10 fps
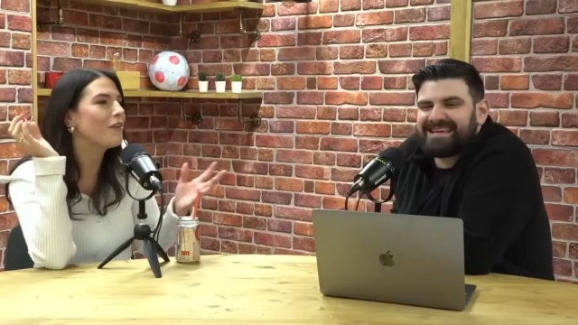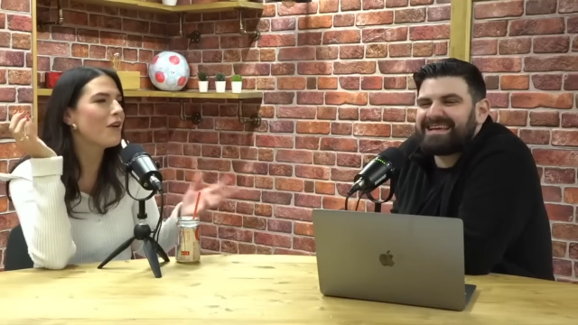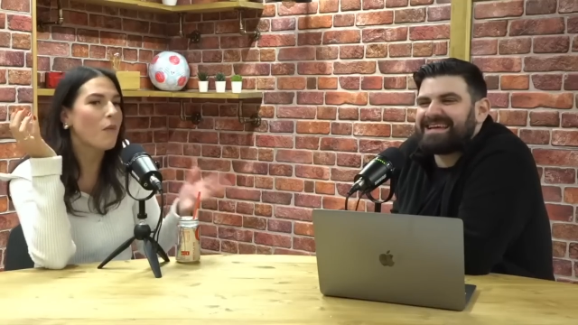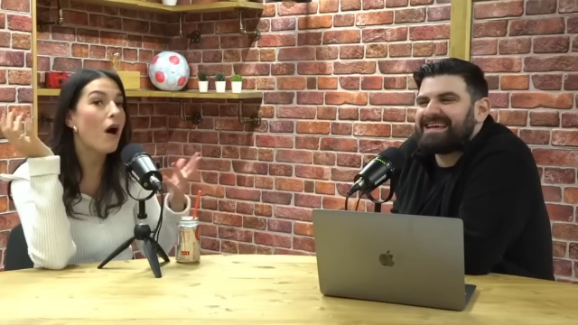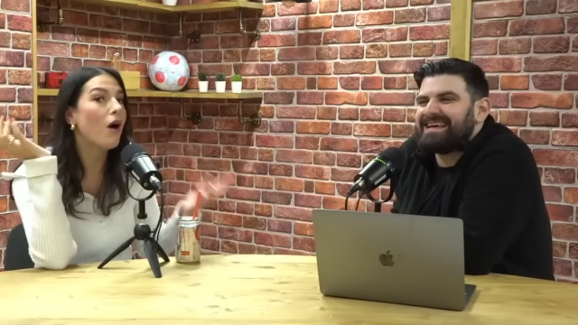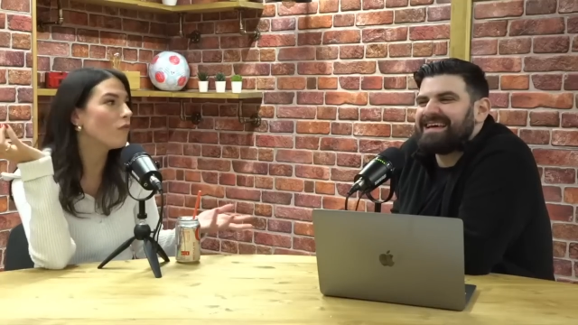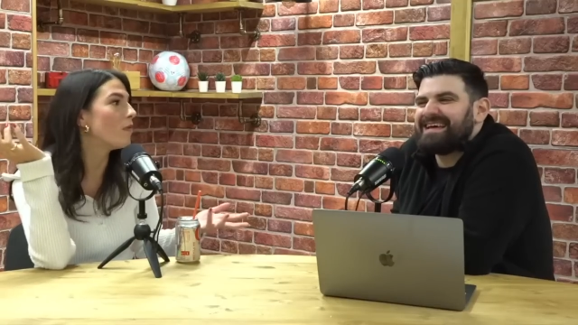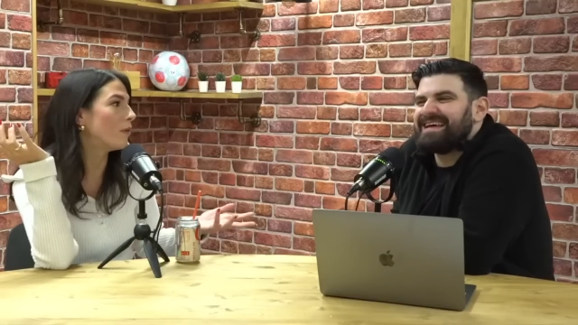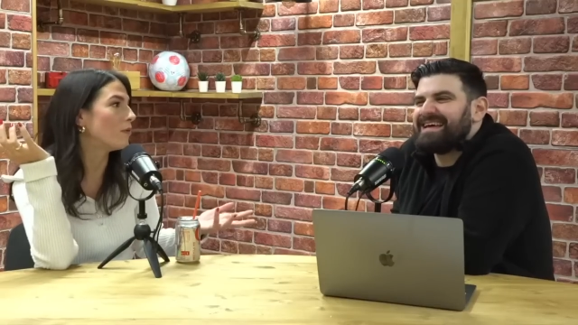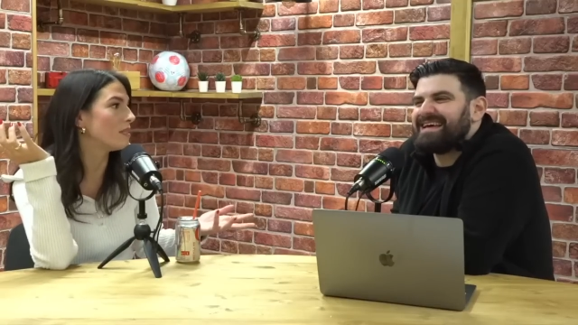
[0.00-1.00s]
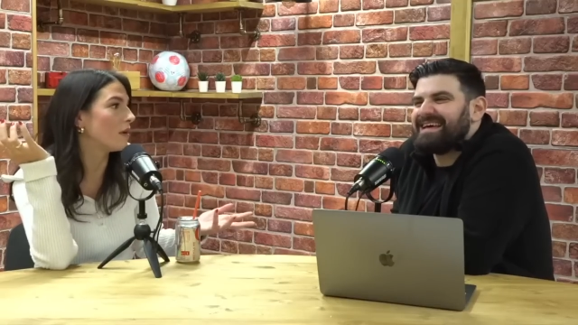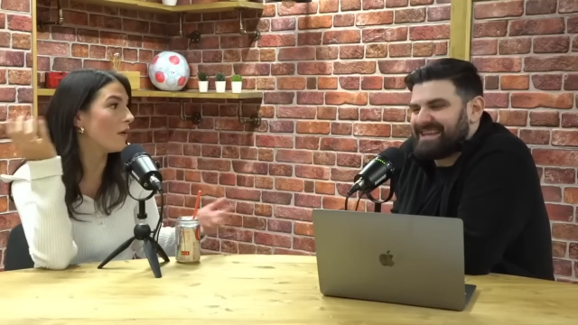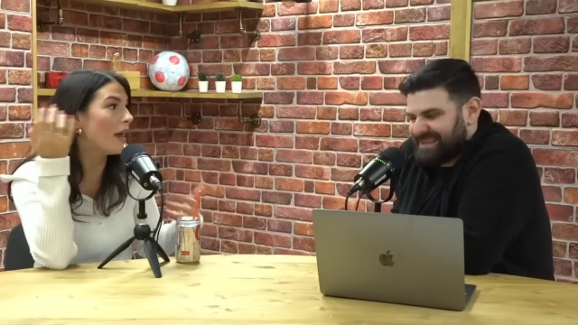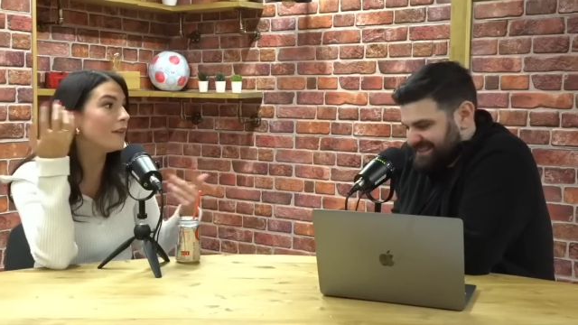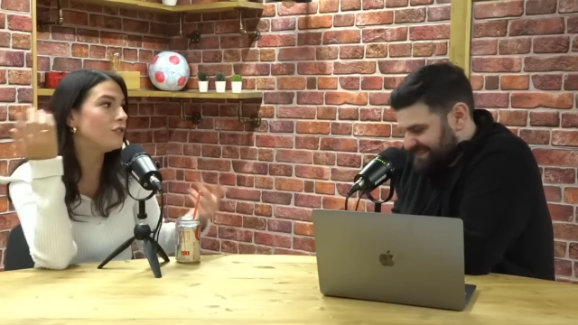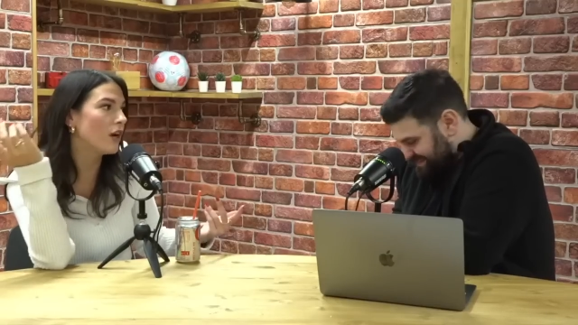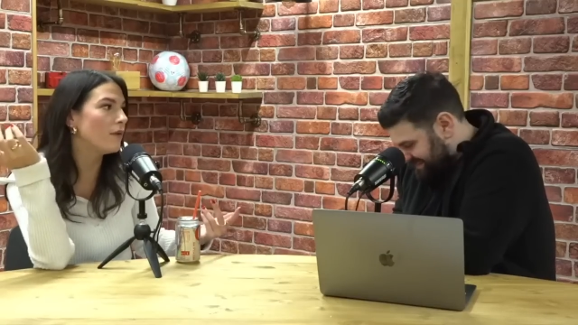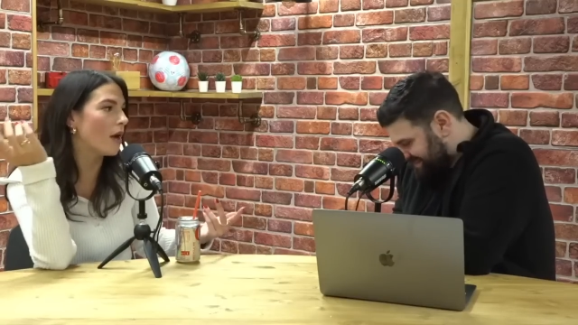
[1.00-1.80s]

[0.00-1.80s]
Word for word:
Speaker 1: you know, aren't reporting on and don't